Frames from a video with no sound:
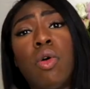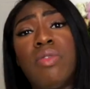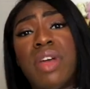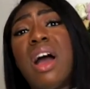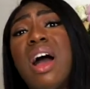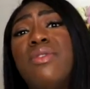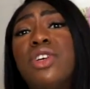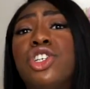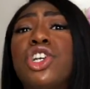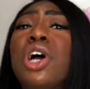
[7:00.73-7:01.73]
on that other
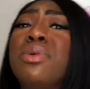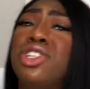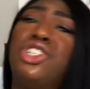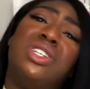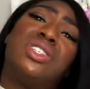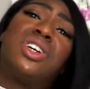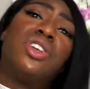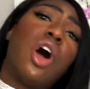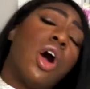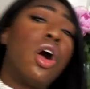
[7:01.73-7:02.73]
show, and she's
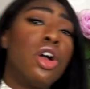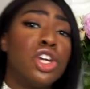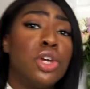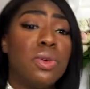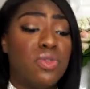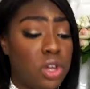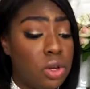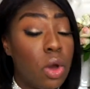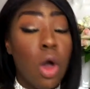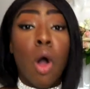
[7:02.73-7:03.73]
gonna argue with
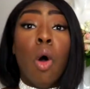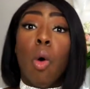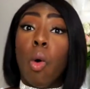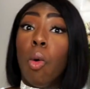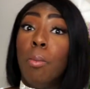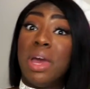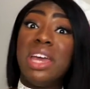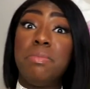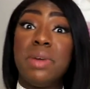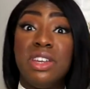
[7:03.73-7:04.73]
you or
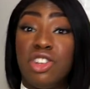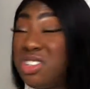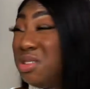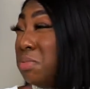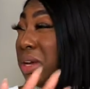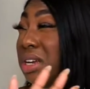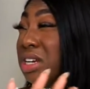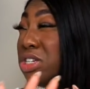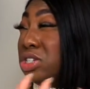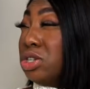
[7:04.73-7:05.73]
maybe just make
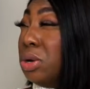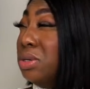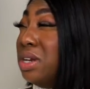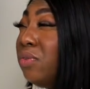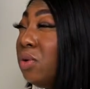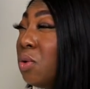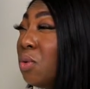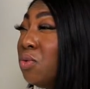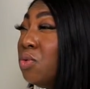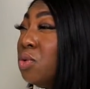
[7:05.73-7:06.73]
it so
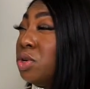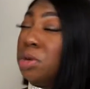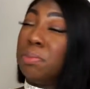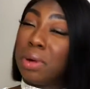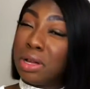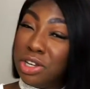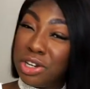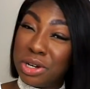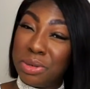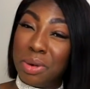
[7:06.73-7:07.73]
difficult for you. But you
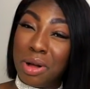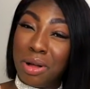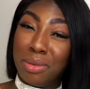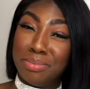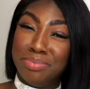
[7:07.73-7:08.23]
know what?